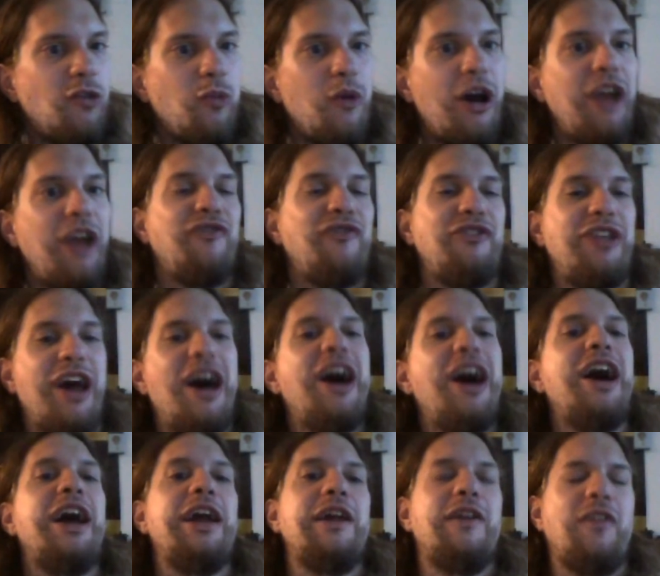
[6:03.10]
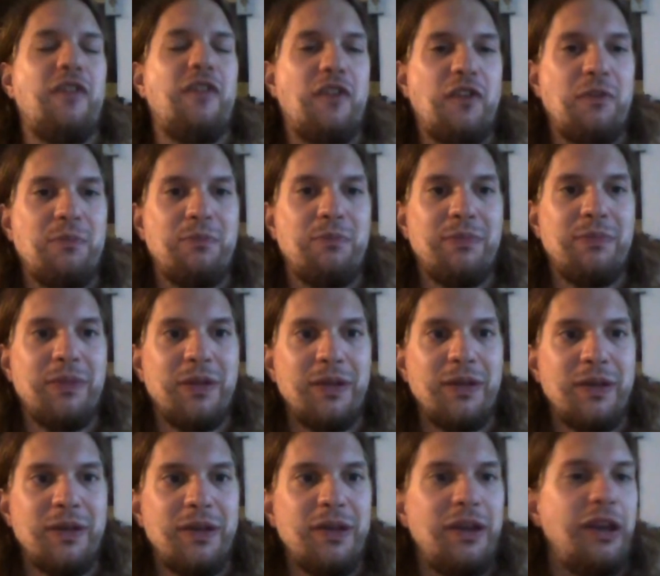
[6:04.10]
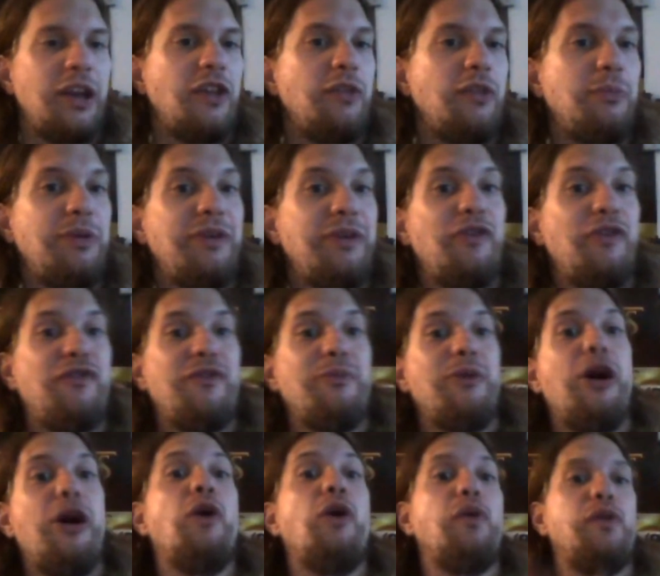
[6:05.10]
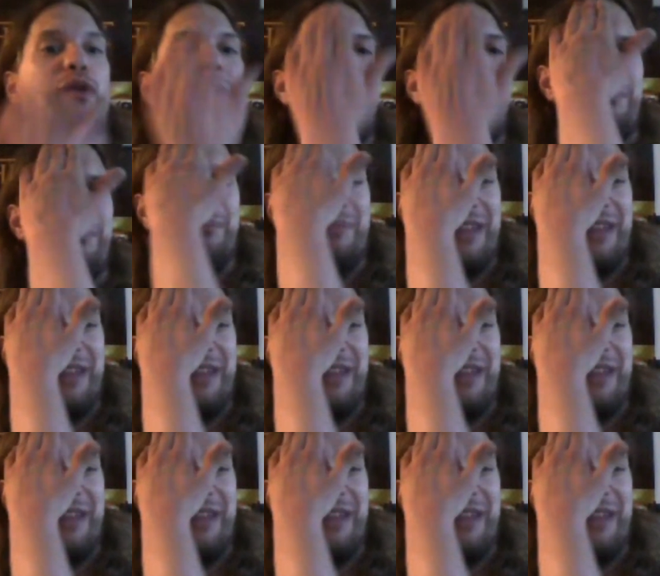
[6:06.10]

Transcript: wife dies in the previous film. Oh, crap.